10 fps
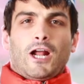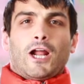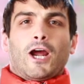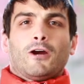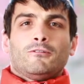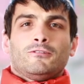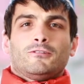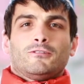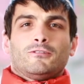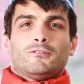Hello,
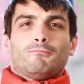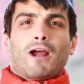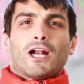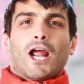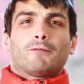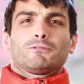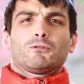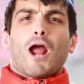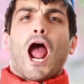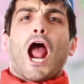my
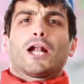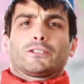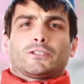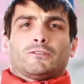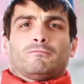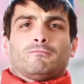name's Reg.